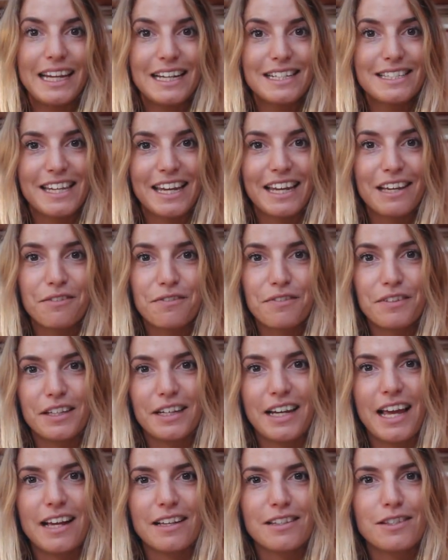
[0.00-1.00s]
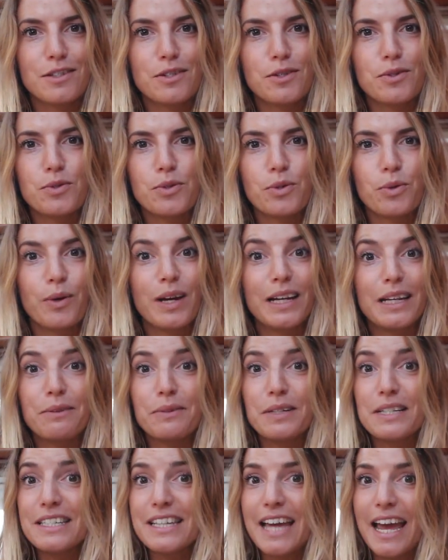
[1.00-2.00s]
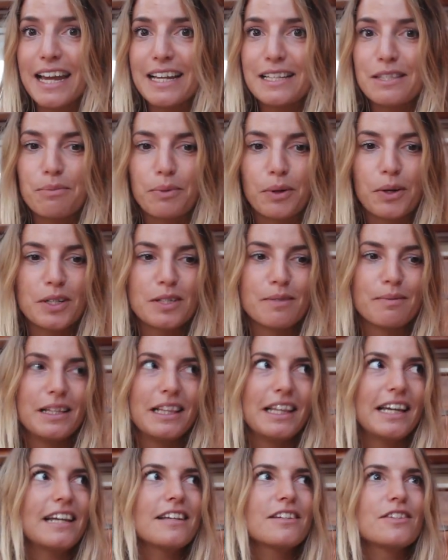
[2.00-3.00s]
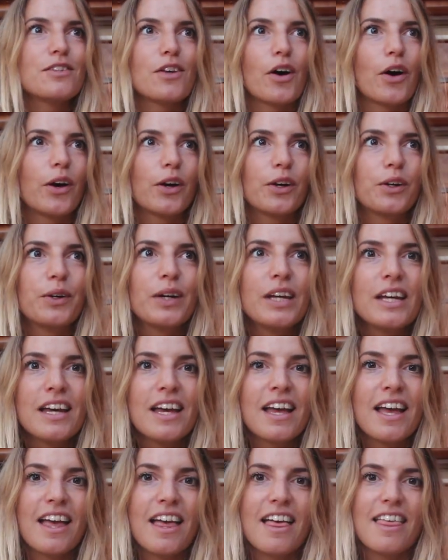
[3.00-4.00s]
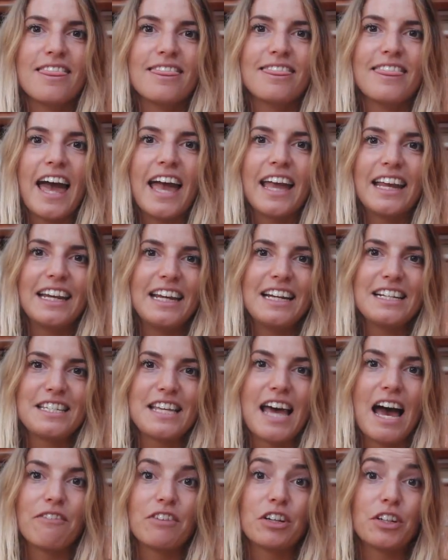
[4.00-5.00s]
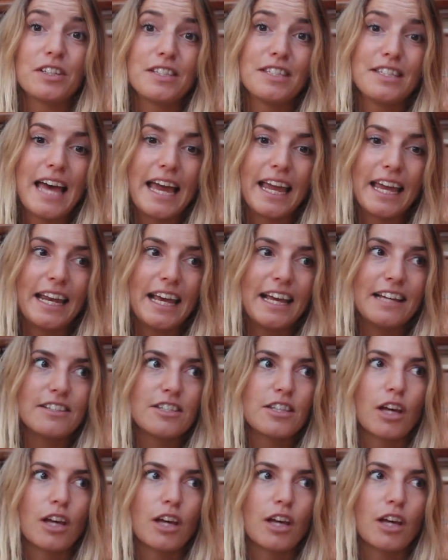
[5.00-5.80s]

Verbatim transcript: be eating for the next 21 days approximately so they need to have a good say in it.